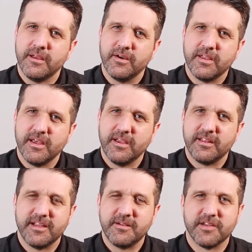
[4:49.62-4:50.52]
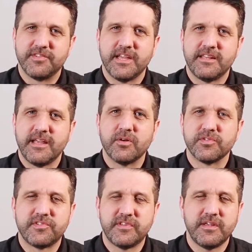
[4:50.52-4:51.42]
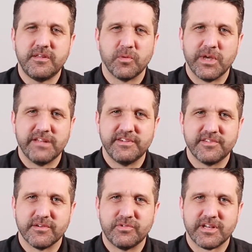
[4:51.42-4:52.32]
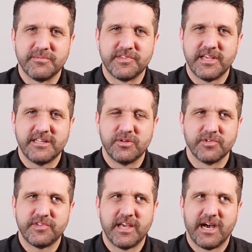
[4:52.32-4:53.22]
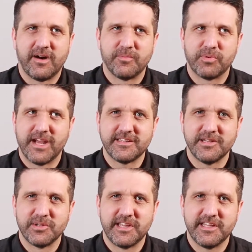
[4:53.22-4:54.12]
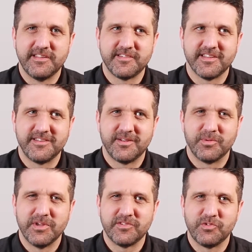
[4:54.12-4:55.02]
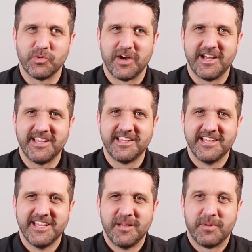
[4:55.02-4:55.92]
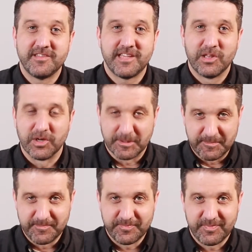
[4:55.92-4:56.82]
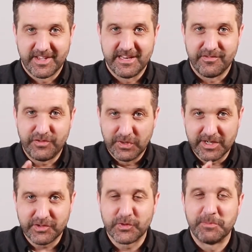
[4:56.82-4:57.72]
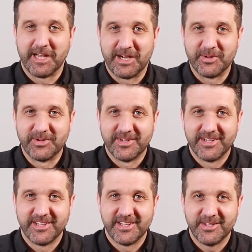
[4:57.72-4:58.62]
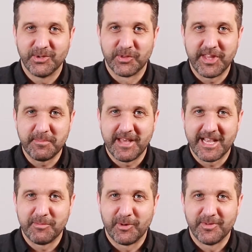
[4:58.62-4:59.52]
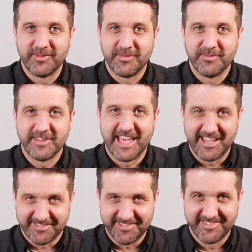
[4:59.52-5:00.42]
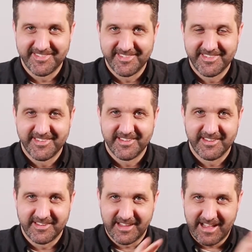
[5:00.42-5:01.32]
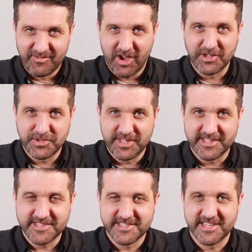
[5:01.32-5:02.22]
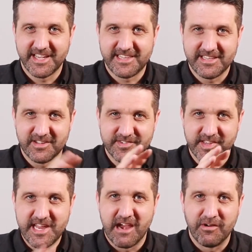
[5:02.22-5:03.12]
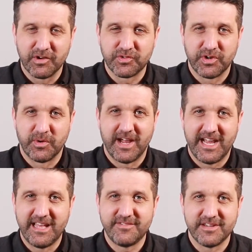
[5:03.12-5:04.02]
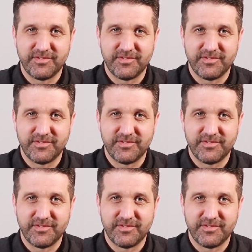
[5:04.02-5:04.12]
okay, like, because they don't see the relevance of what I'm saying. They don't see how practical it is and the reasons why. But I say, look, in a few years from now, you'll think back about Ken. I taught you this, and then the scenario is going to arrive in a